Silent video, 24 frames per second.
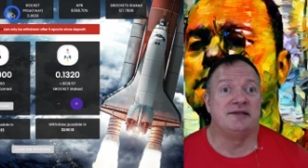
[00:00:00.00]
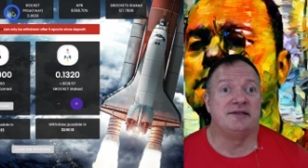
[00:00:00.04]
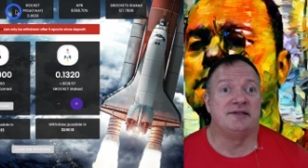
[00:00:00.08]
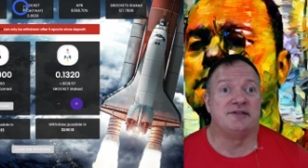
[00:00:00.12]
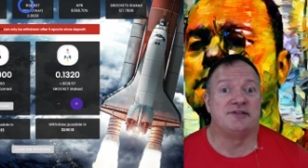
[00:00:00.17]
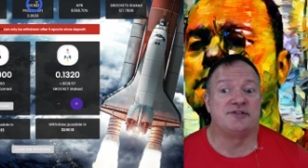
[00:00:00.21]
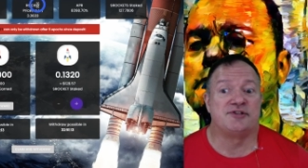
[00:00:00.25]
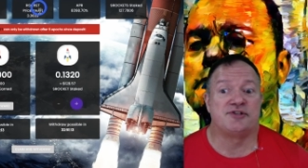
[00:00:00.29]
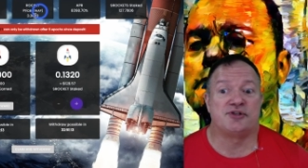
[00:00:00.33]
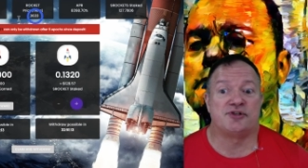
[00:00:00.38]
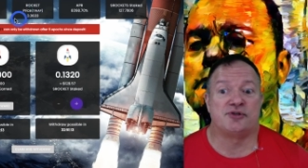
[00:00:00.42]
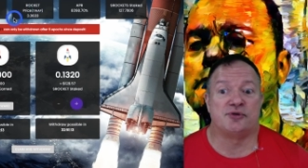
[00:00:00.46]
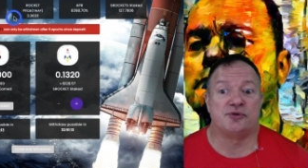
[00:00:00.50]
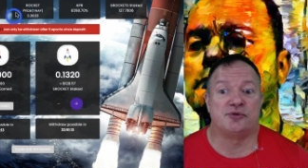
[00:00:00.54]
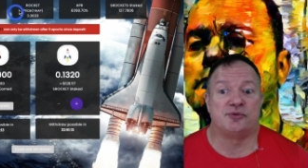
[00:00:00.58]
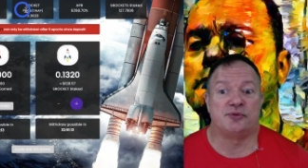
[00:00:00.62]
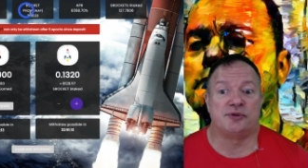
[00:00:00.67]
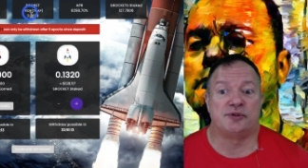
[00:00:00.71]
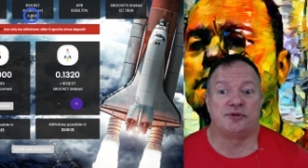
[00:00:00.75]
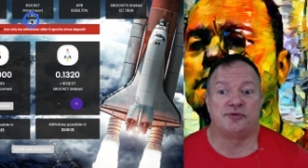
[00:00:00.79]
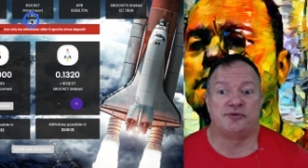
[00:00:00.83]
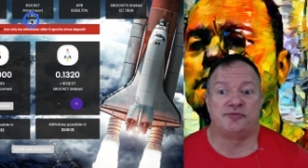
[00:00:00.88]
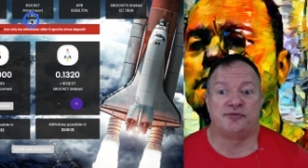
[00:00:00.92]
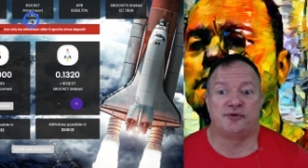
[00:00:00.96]
So we're
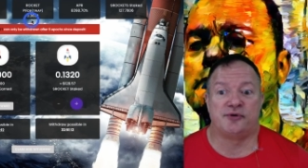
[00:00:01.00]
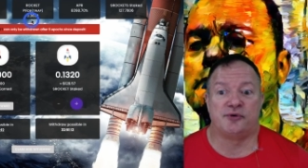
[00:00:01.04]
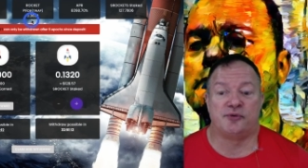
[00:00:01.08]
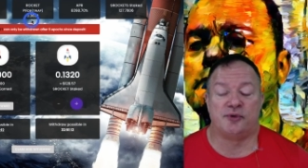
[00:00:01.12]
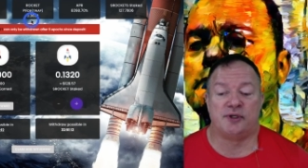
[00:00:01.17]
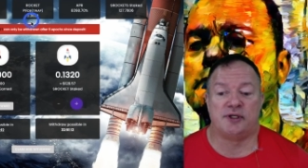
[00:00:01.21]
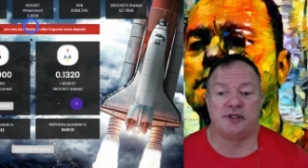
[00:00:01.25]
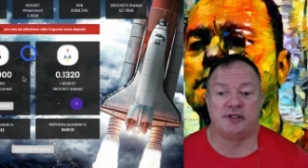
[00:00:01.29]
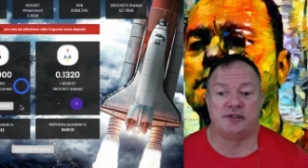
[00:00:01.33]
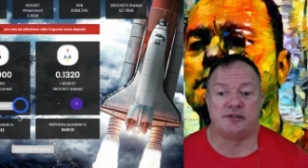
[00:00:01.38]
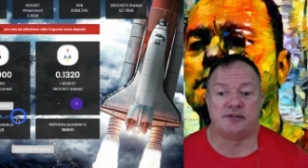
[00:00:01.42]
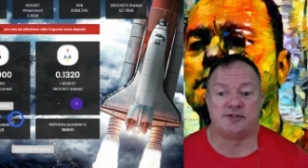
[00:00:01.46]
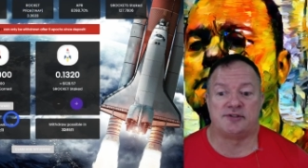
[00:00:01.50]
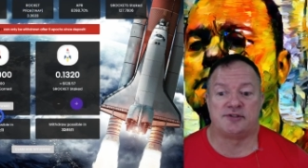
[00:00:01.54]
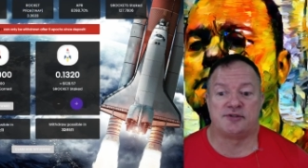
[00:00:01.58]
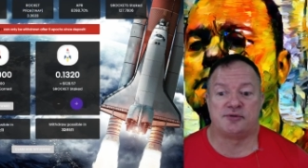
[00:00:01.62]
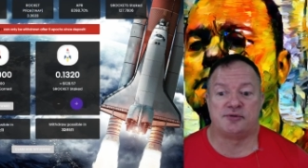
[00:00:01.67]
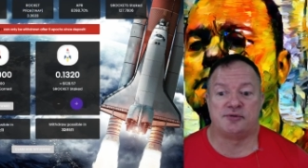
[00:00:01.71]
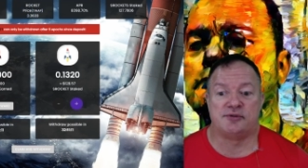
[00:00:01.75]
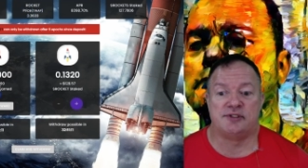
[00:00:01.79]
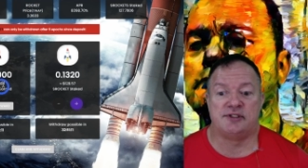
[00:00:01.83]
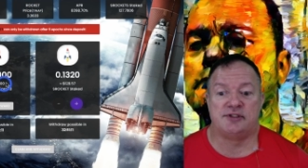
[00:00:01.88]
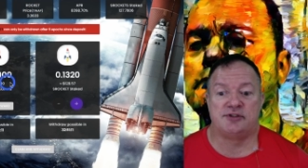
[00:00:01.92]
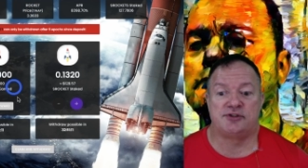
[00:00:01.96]
good for a while. So
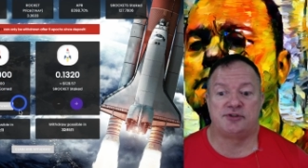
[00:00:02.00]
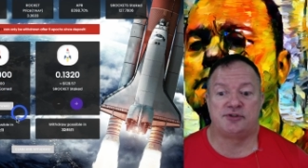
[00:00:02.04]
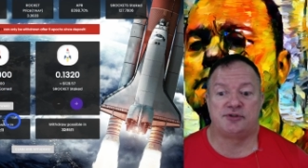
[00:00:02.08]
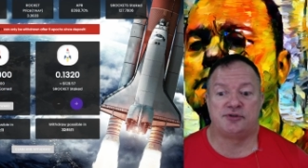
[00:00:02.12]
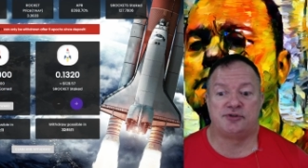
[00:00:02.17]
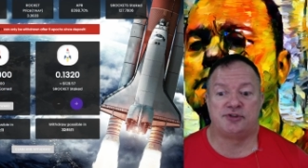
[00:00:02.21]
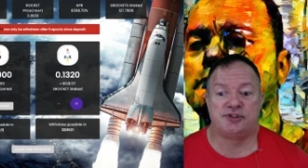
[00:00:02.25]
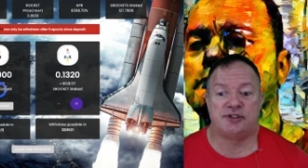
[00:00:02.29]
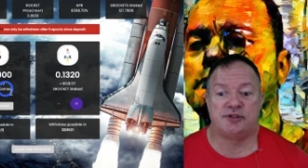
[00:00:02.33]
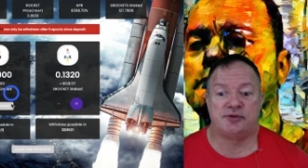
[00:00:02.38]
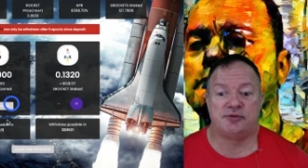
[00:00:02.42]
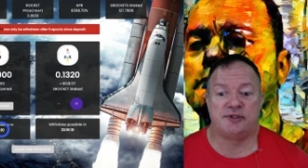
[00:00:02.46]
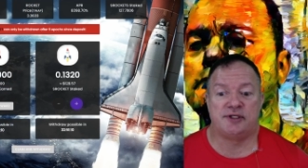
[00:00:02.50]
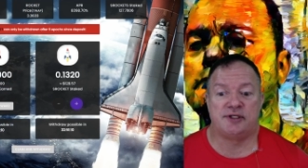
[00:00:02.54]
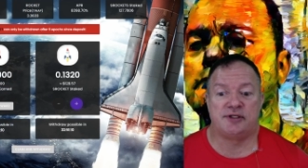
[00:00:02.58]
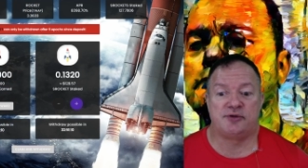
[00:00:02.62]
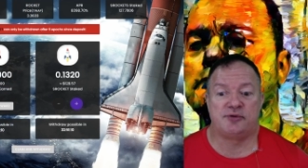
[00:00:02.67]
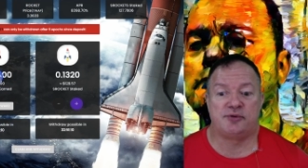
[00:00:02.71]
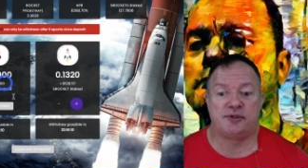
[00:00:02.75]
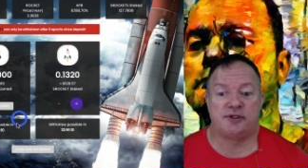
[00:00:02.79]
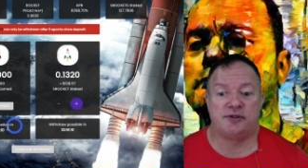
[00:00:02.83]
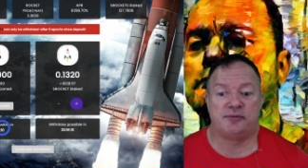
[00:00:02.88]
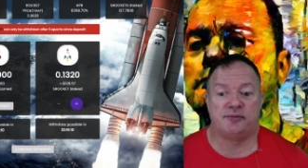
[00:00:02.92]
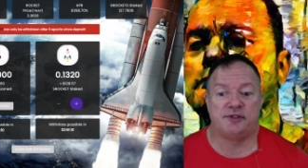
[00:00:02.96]
this should generate
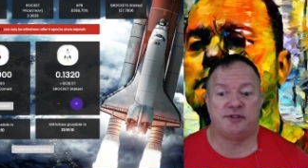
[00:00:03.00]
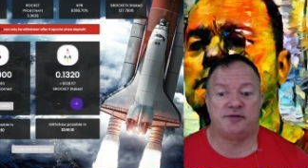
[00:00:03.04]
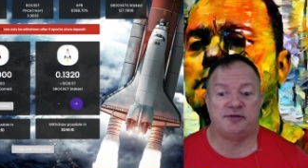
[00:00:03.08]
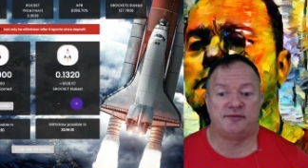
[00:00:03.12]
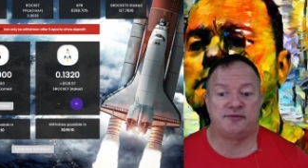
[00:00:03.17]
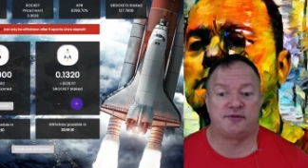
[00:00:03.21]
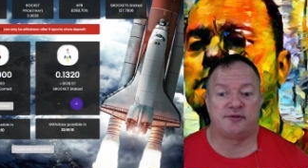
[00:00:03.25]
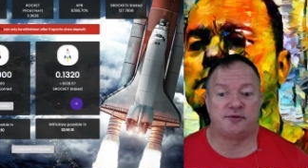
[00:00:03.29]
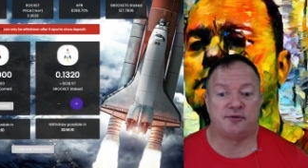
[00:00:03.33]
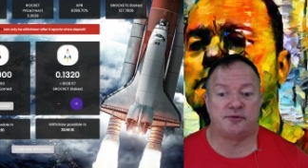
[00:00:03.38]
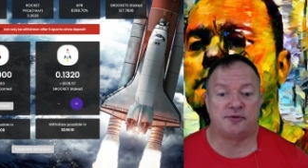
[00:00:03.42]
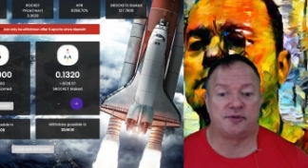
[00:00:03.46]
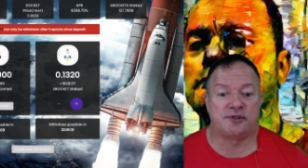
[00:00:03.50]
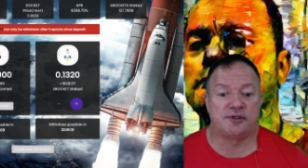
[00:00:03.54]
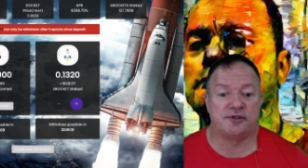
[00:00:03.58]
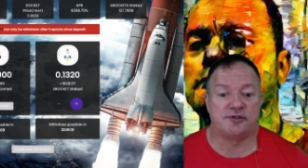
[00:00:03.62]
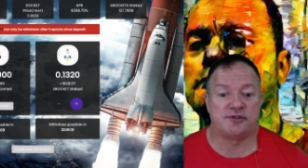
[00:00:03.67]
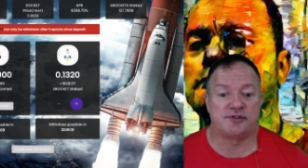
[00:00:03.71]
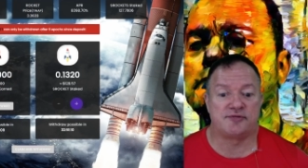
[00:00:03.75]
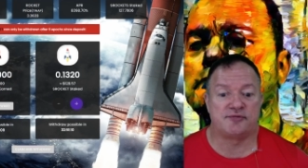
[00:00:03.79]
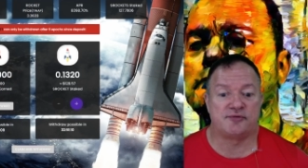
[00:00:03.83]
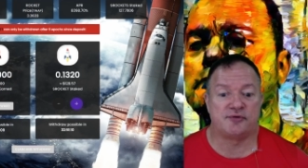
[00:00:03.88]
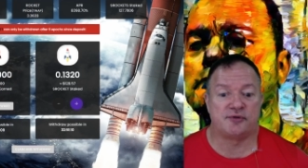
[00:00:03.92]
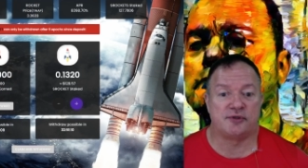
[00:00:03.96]
quite a bit of
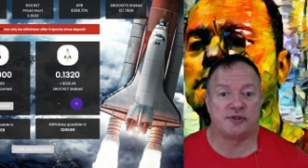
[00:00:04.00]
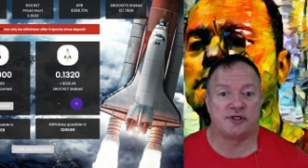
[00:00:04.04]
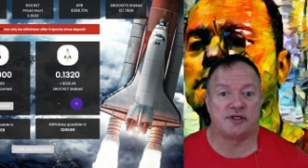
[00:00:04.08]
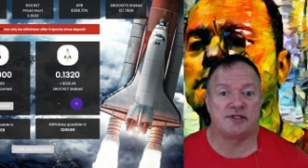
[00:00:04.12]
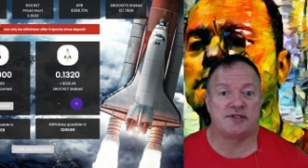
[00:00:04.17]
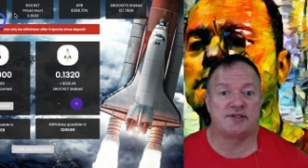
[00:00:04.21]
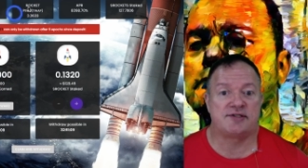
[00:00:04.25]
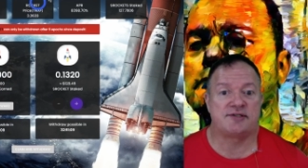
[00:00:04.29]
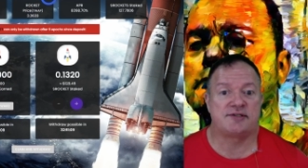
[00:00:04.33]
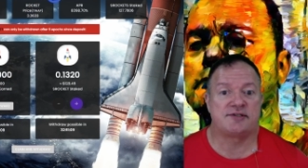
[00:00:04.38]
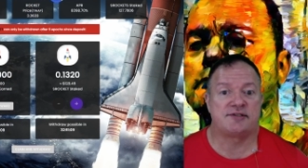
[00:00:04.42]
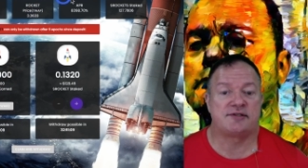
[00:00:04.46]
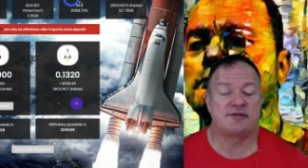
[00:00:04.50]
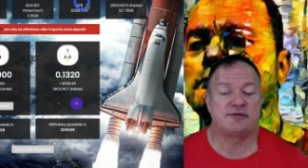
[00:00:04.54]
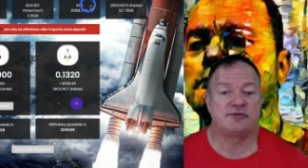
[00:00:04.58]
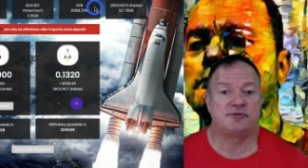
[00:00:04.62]
tokens for us.